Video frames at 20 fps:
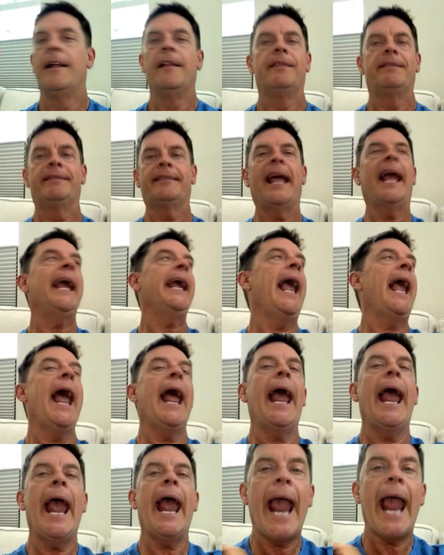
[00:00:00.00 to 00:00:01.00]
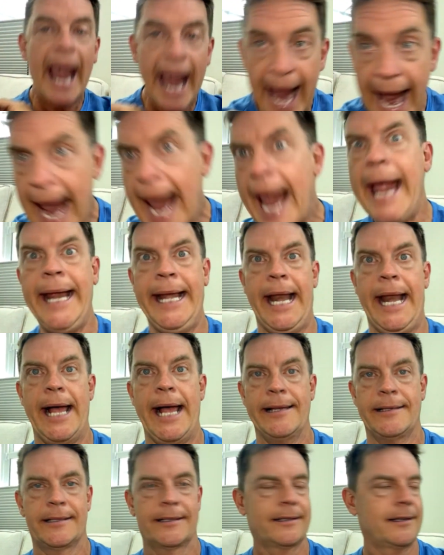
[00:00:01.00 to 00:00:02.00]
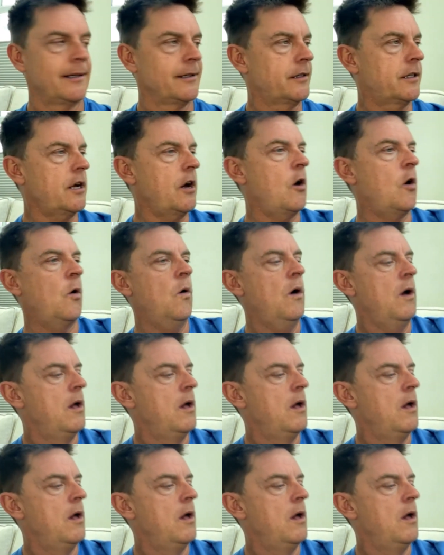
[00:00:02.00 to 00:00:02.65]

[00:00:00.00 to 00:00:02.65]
They hate us. So